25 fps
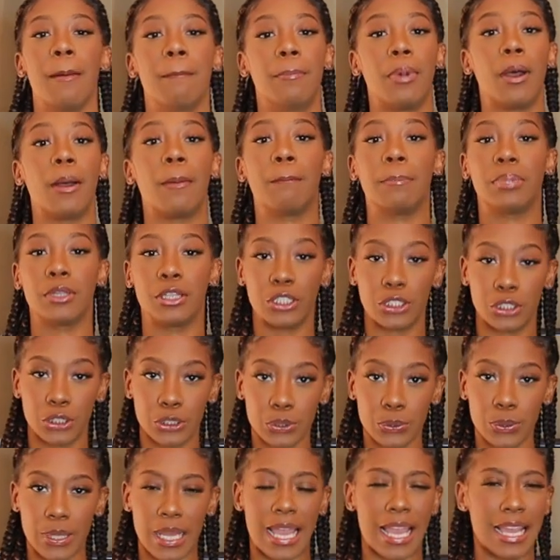But
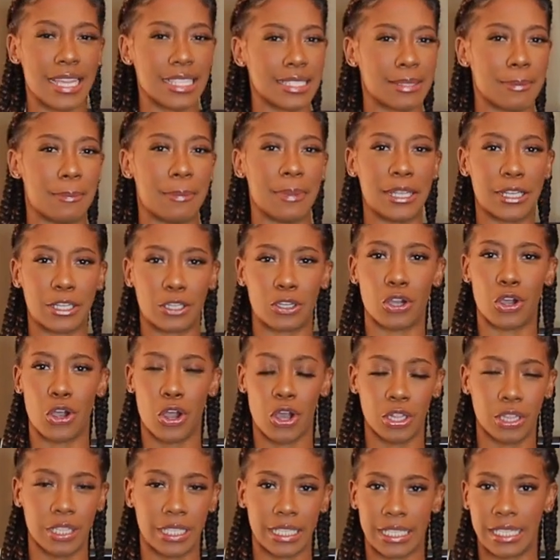blue has been
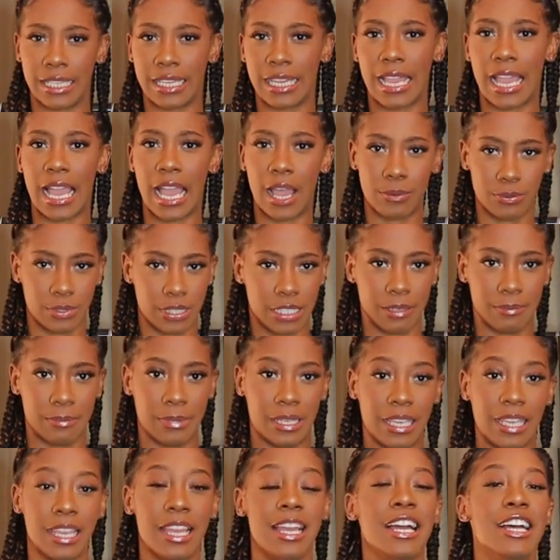calling out to
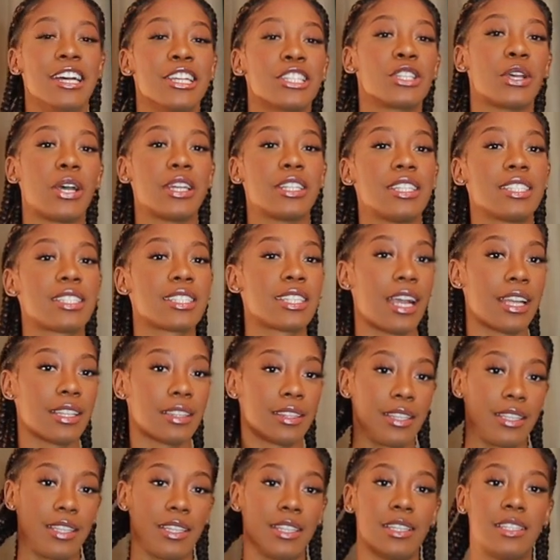me. So I just
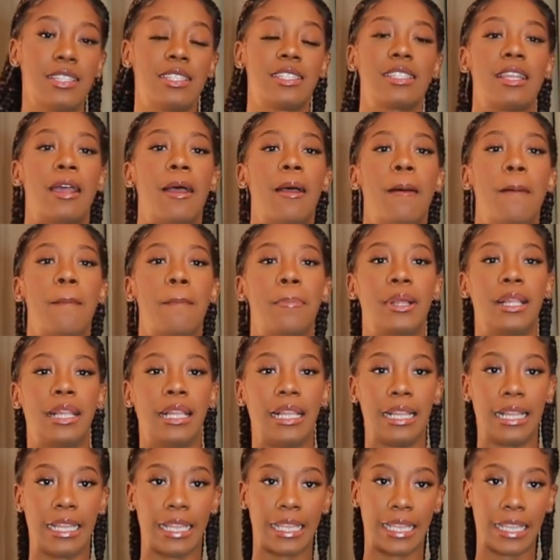got this uh,
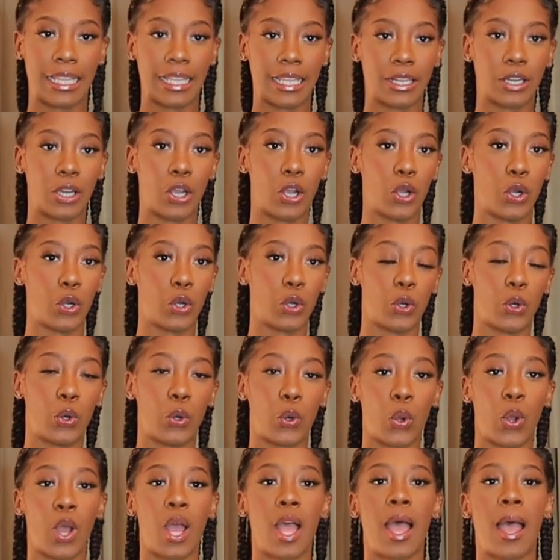plain
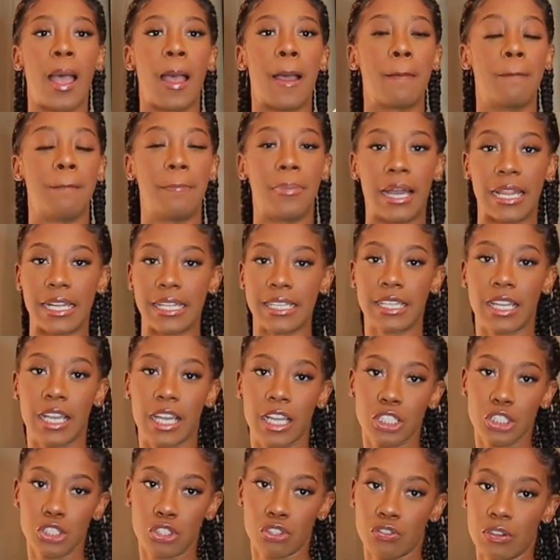old
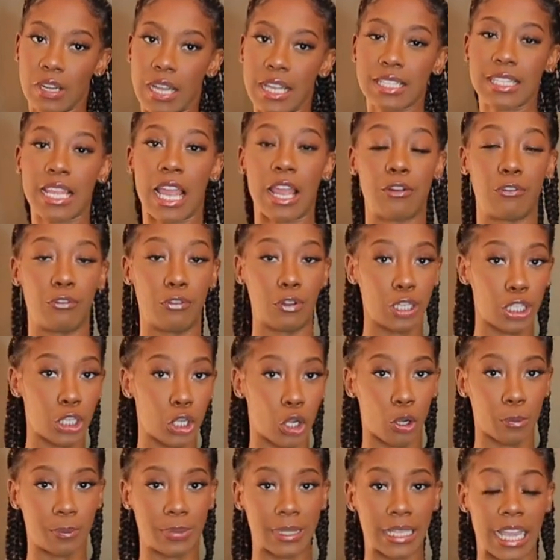bodycon dress. I really
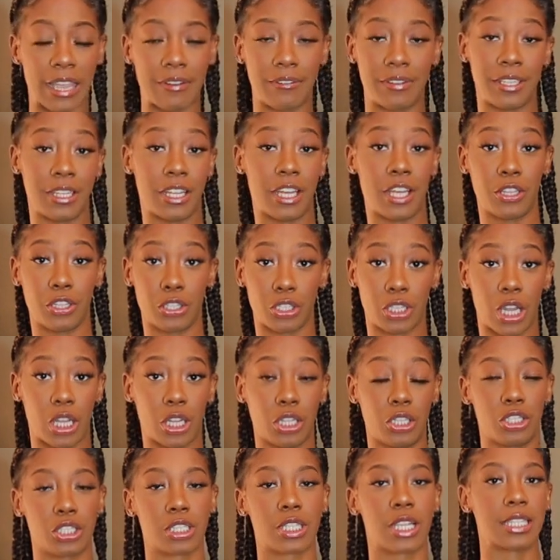hope they have it in other
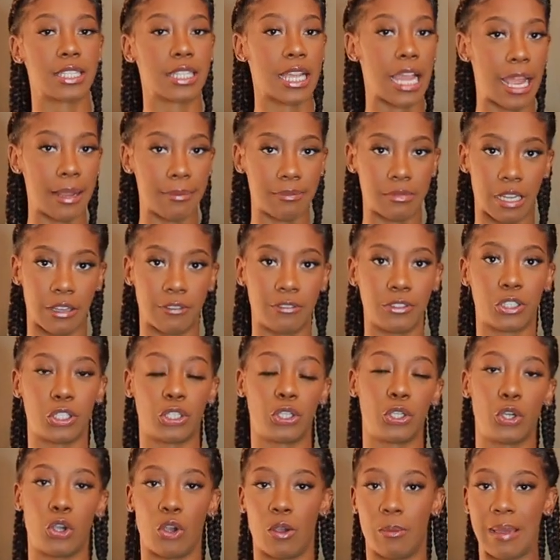colors because I'm definitely
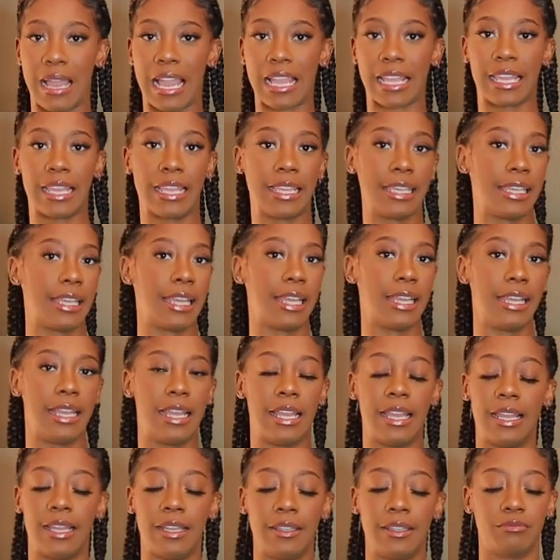going to go back and get
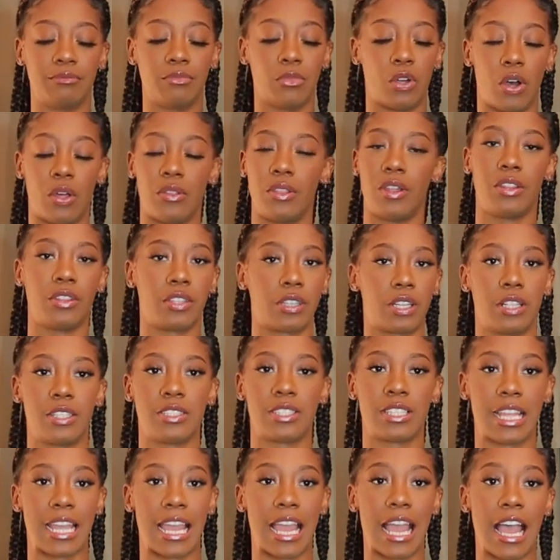all the other
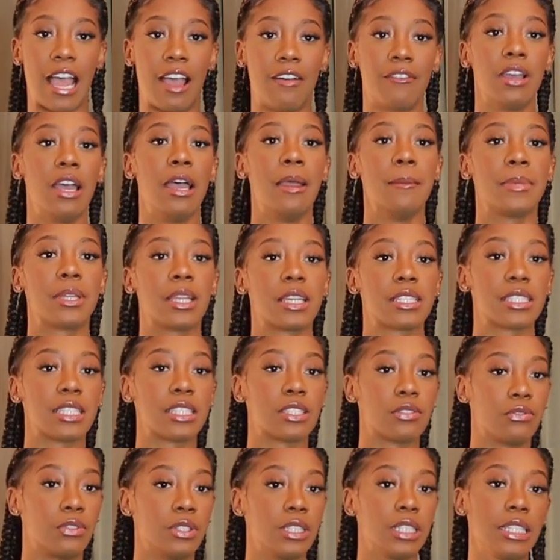colors they have because
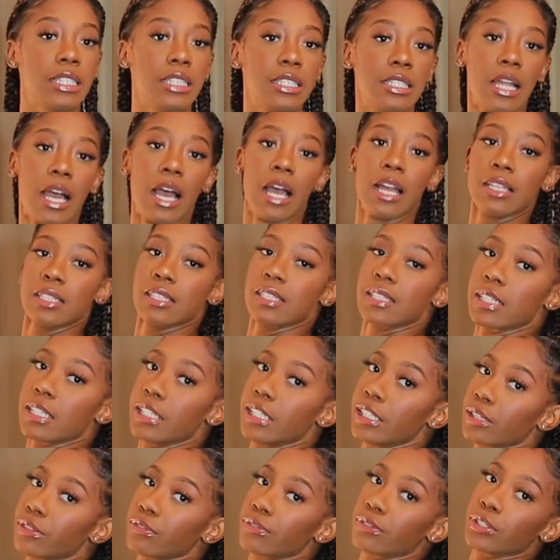it's really not
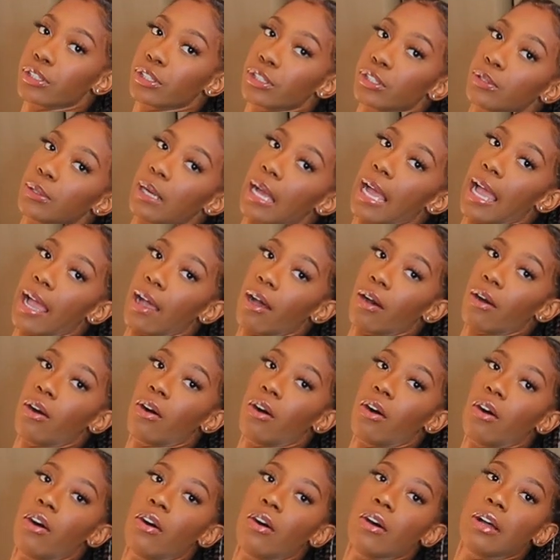see-through at
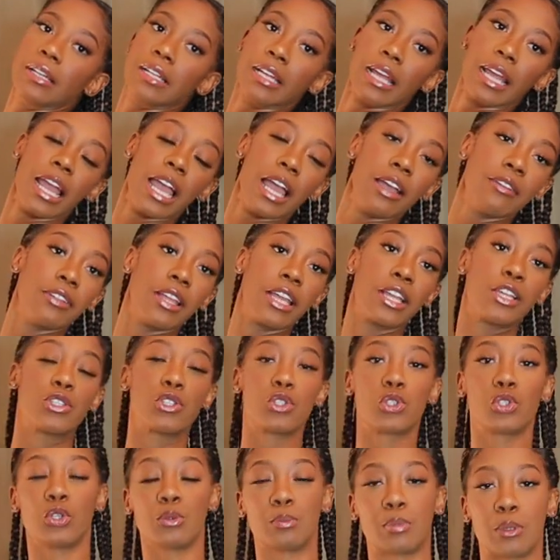all and I have like
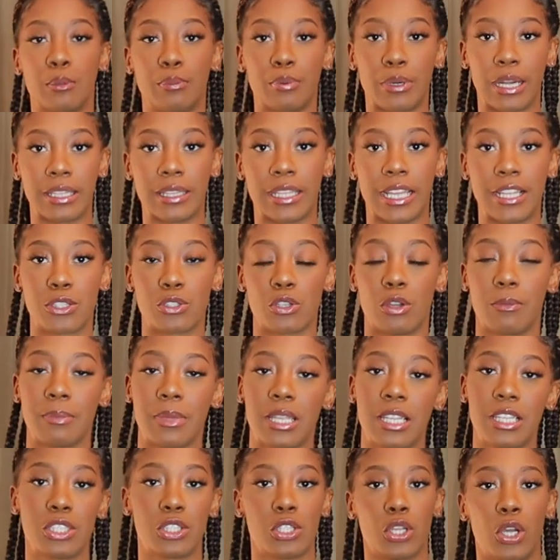super bright lights on
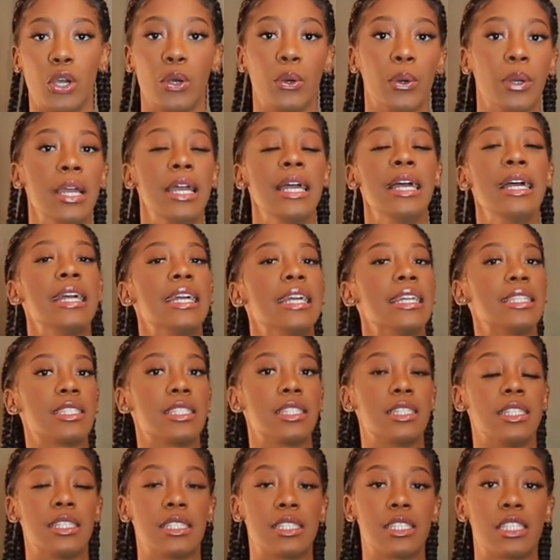me so it's
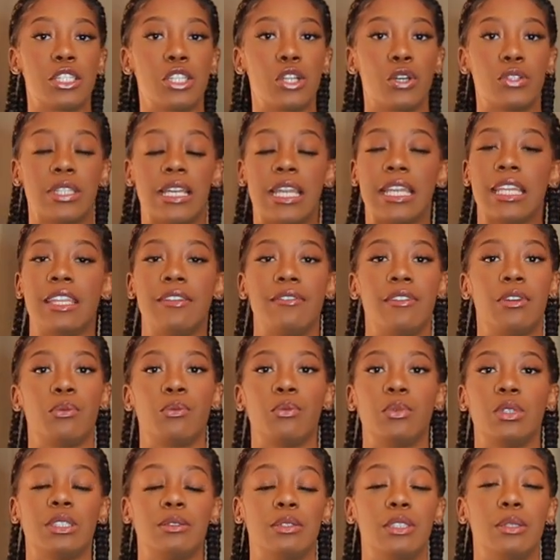good to know that
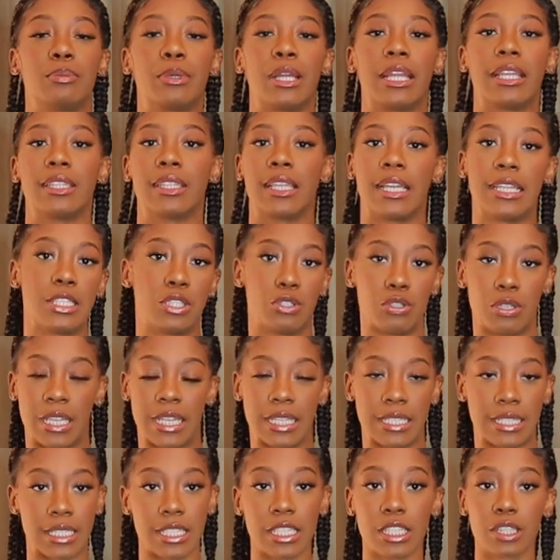even with the bright lights you
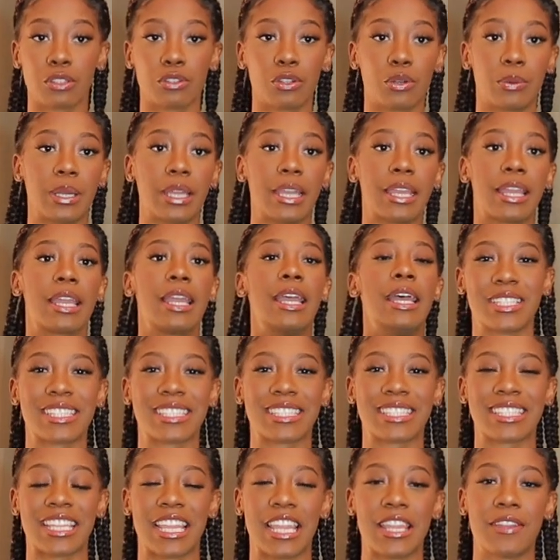can't see through it. Short
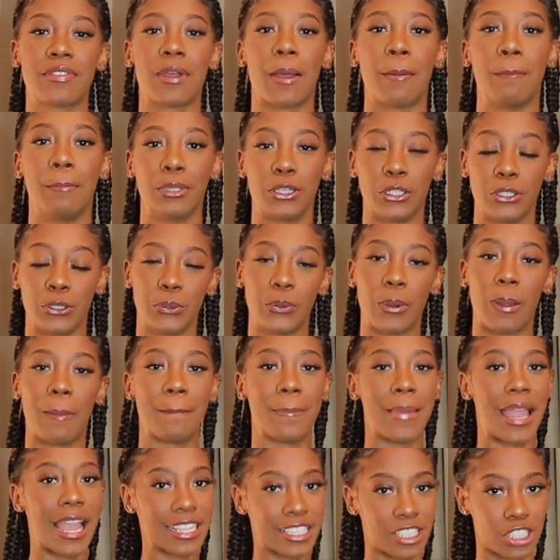sleeve, a blue
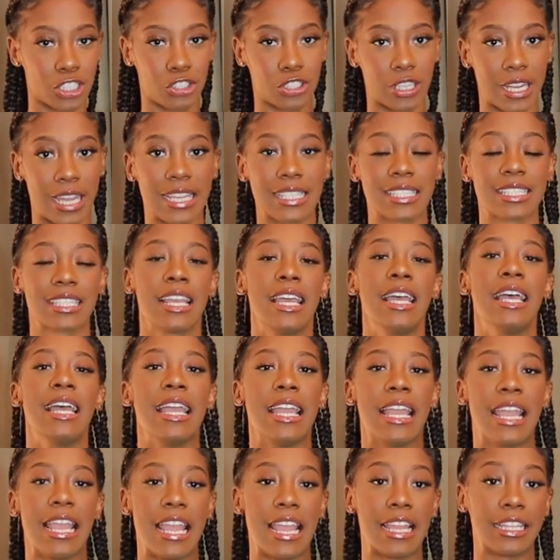maxi dress
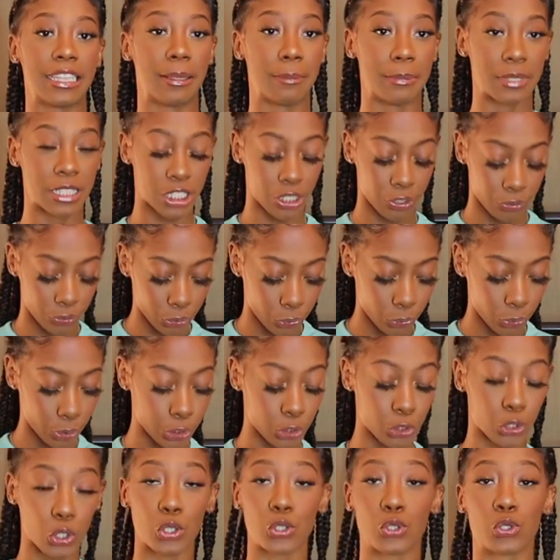and the material
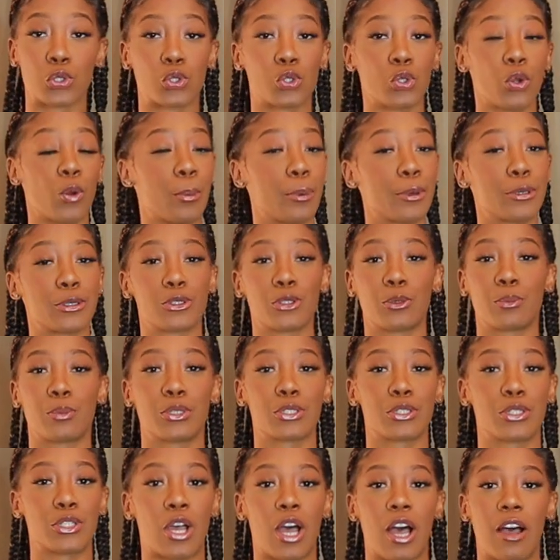is super
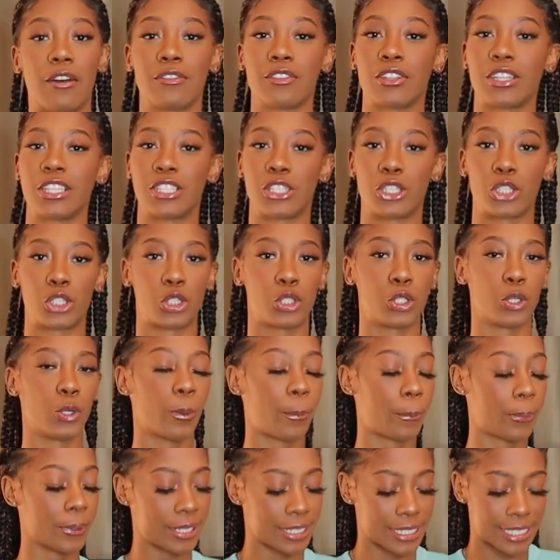super soft,
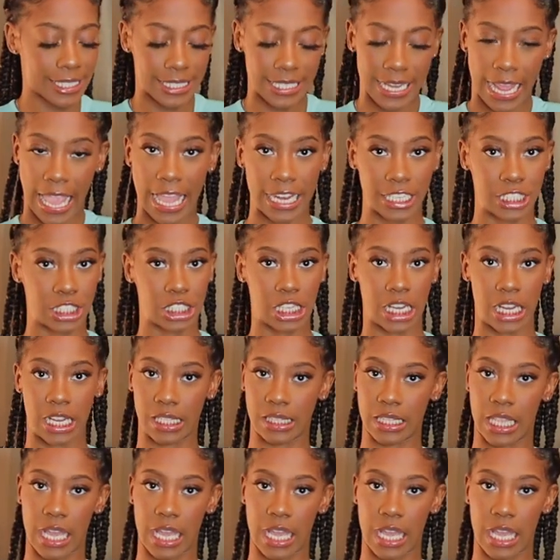super snatching,